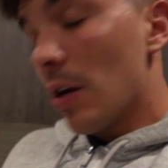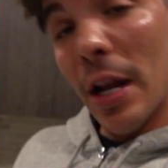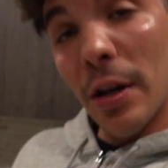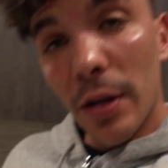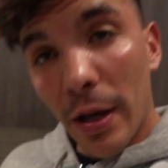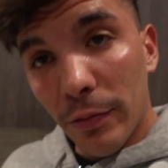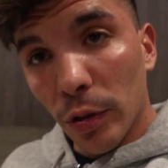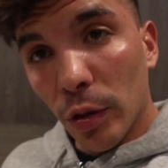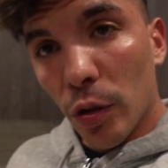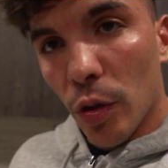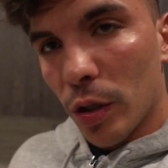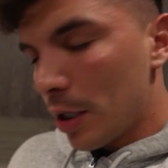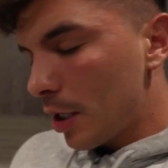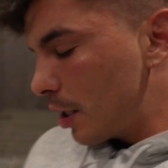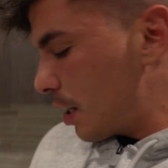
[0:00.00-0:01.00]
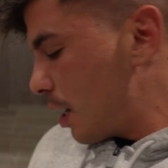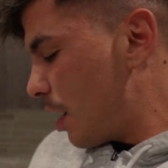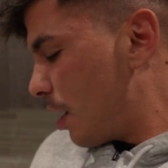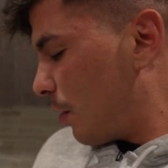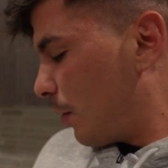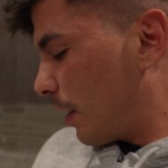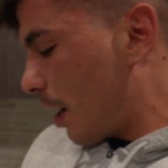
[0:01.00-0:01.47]
I don't have to cook.
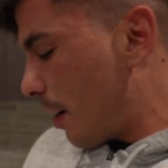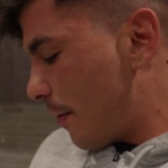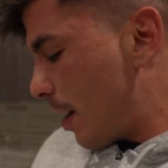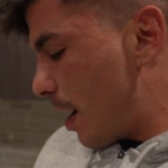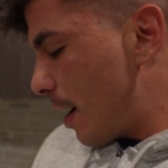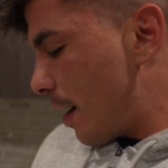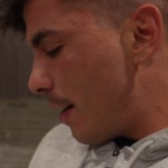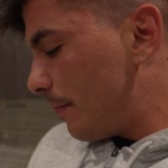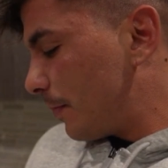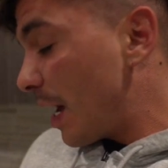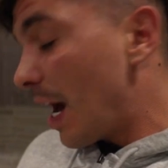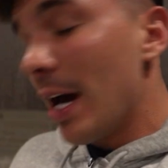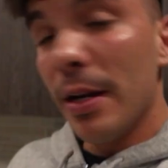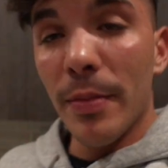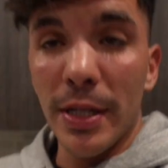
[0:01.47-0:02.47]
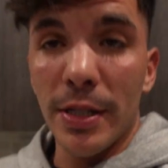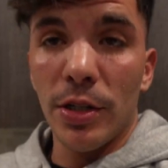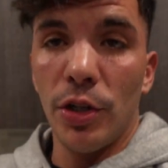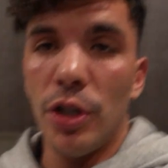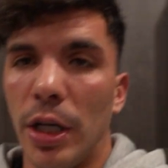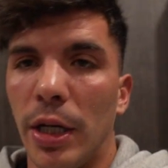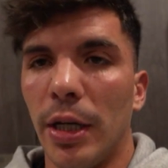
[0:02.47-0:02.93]
We have a honey
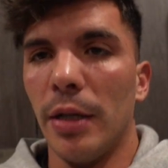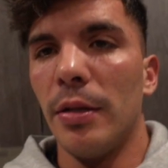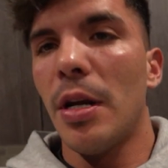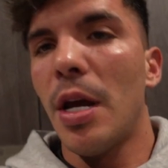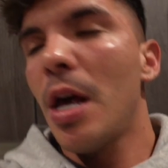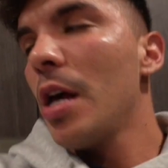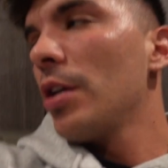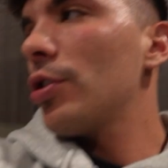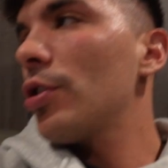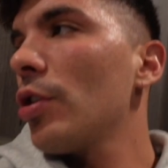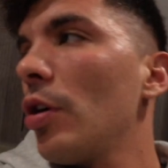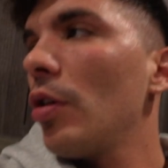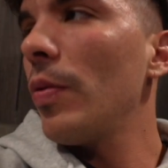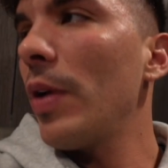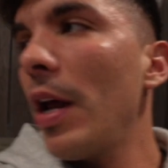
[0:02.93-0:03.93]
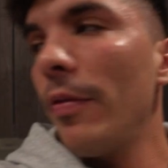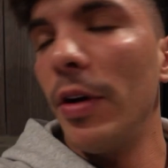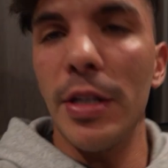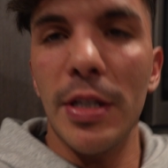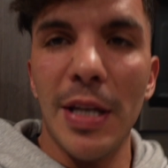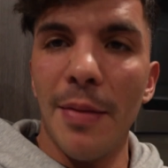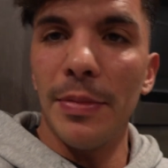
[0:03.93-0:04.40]
mustard chicken. So whenever
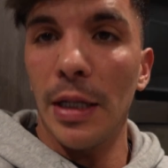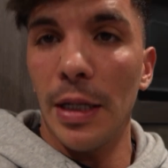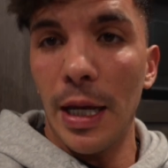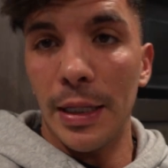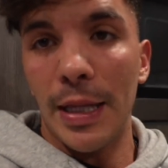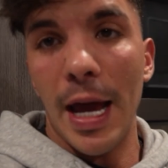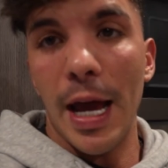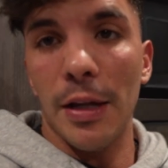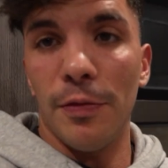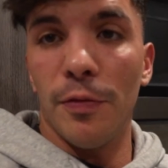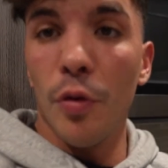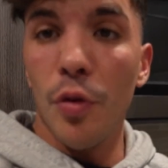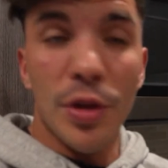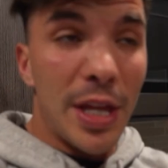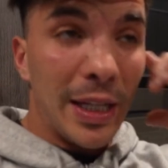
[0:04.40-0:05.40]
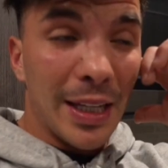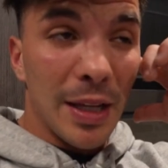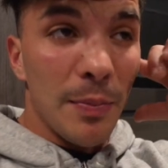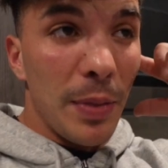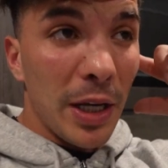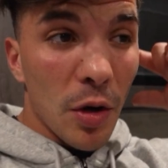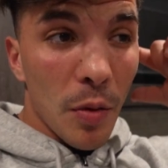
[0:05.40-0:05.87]
it's something like that, food that
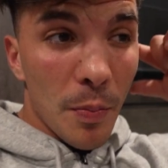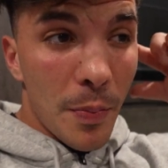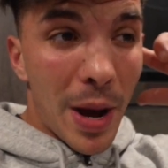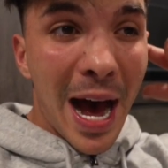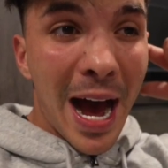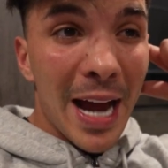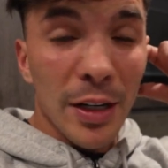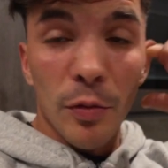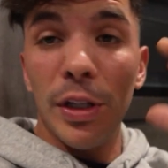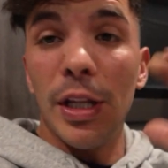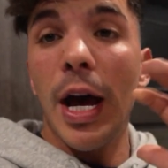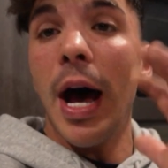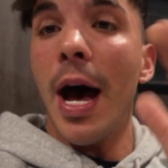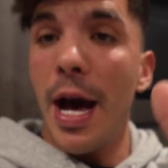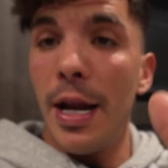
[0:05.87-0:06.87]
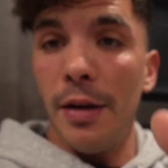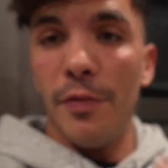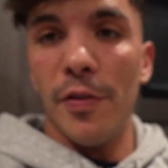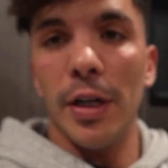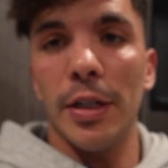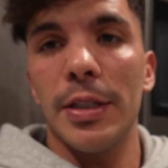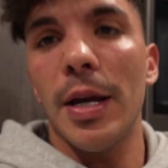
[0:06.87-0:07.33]
can be combined with a honey,
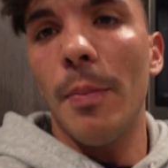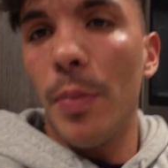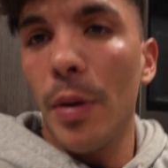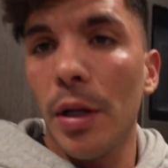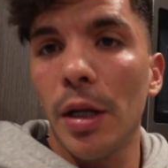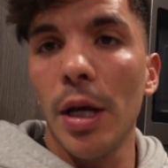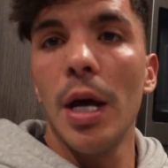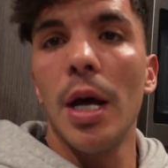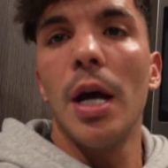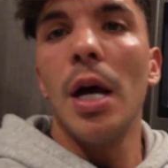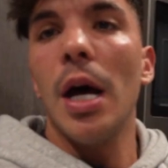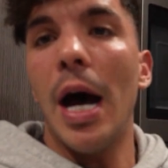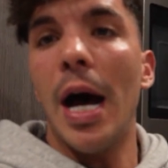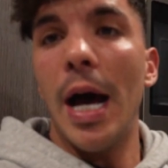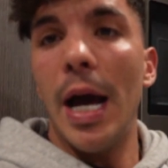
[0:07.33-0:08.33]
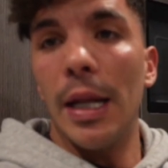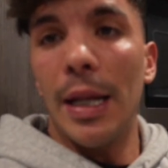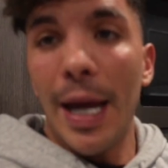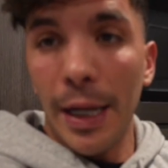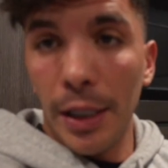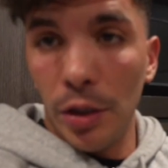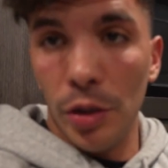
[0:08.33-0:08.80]
for example, I
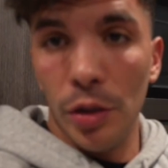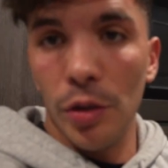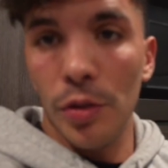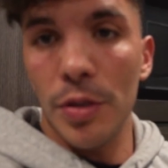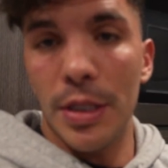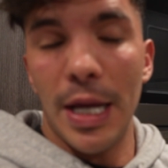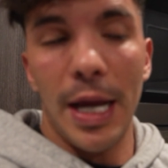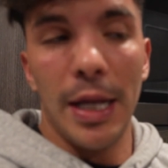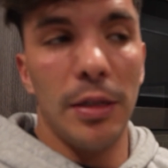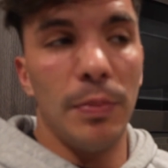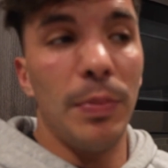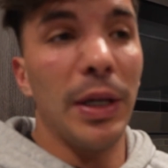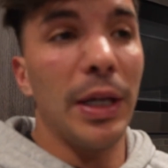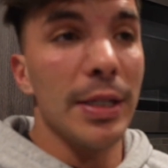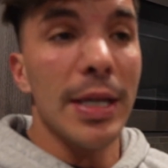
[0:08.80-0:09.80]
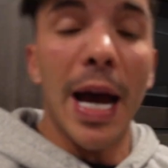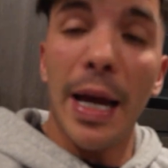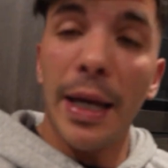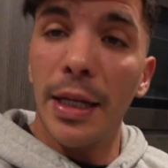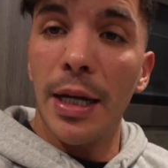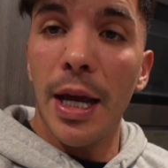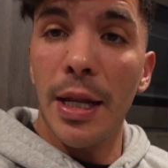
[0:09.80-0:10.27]
like to use that because I
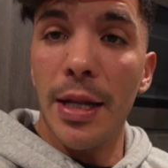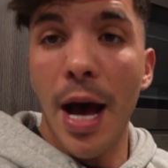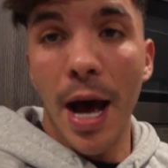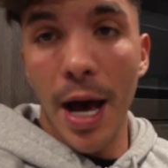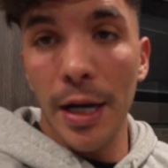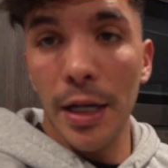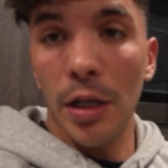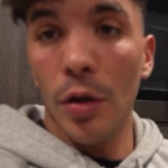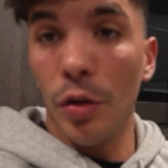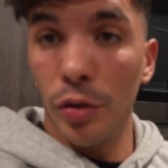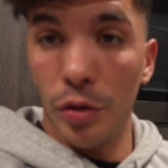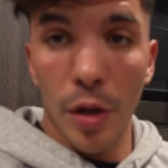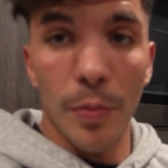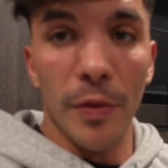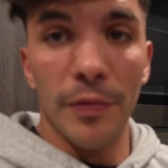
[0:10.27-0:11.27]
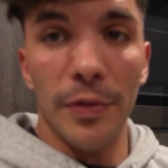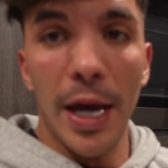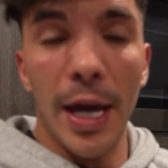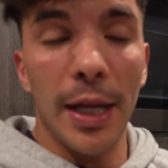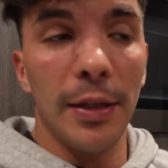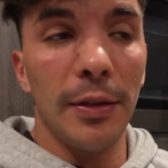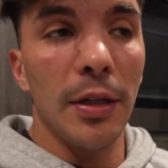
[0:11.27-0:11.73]
can add honey on top of
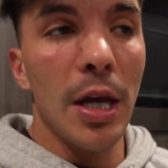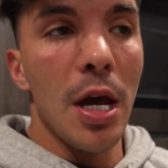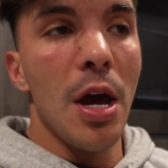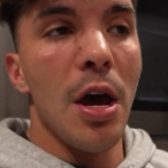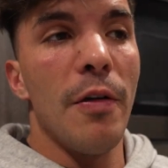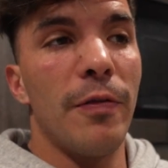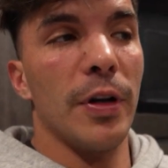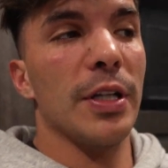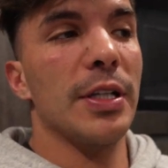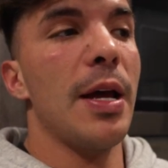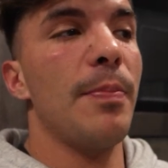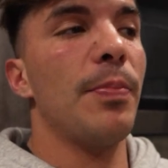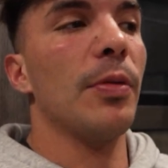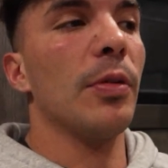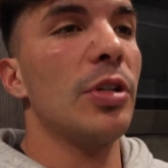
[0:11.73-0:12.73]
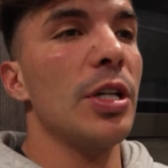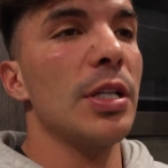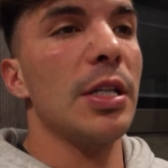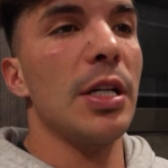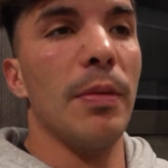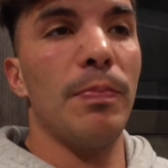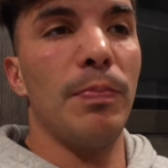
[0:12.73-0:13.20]
that. For example,
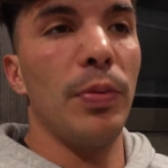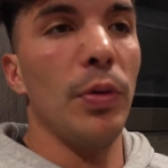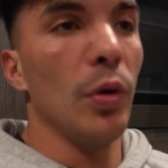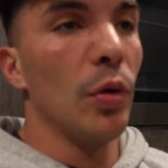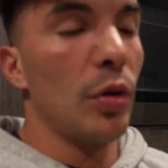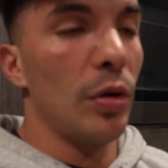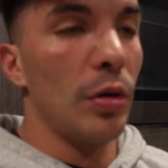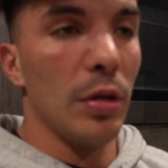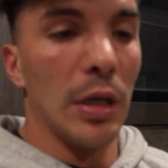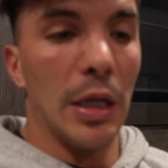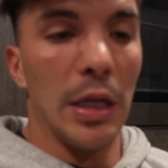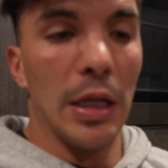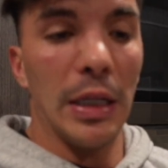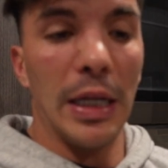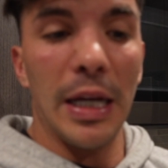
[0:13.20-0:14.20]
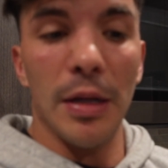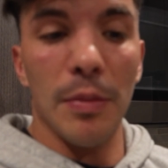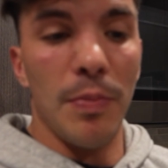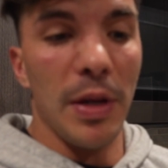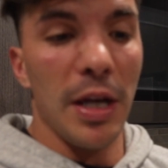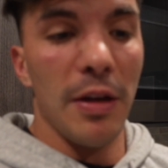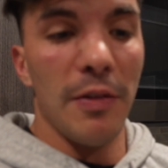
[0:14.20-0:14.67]
just a pure lean
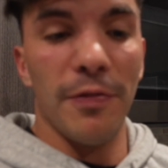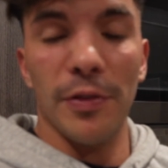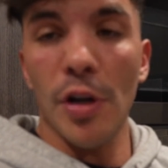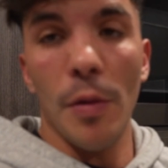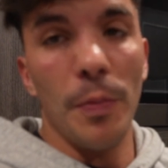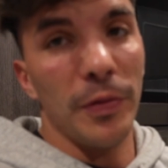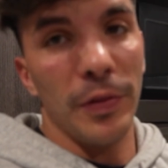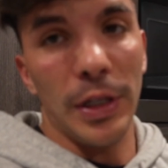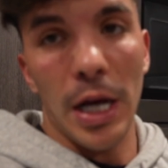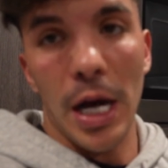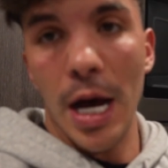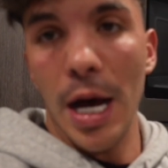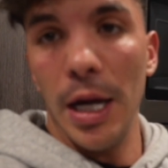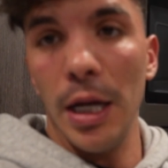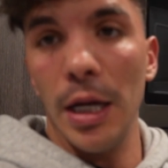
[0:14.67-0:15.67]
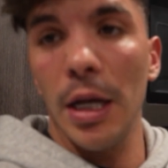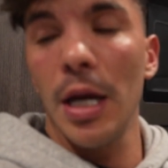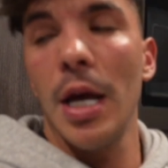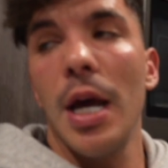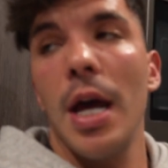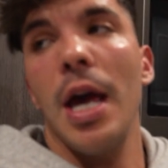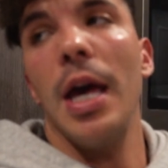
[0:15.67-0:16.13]
beef topped with a honey
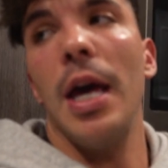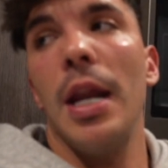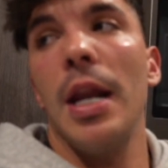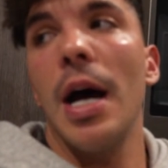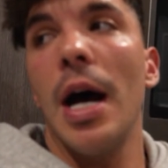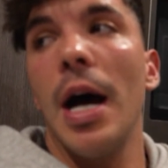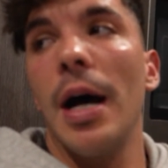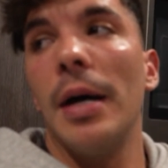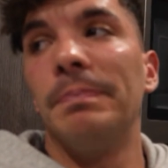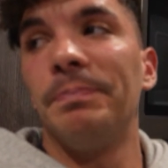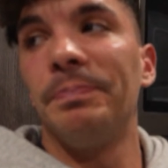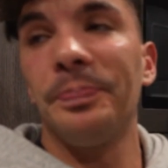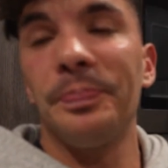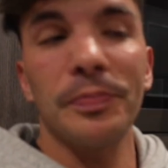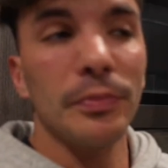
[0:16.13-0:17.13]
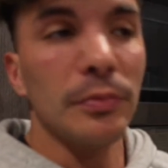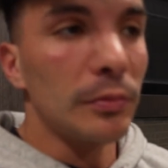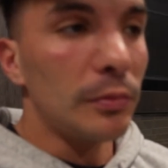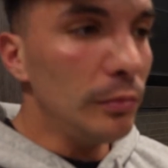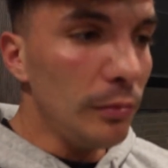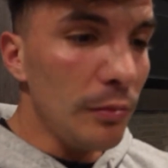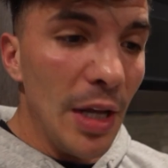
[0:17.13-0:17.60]
and a
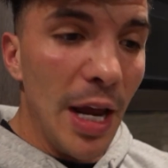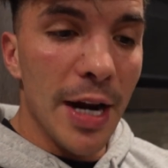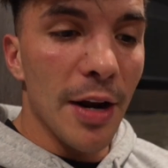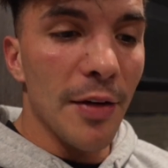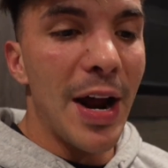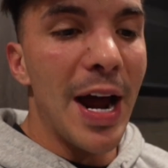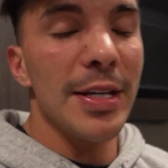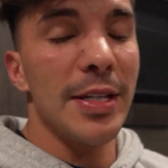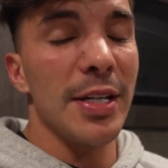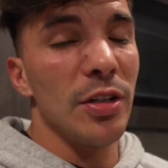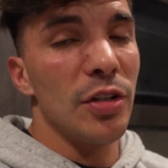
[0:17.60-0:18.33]
rice.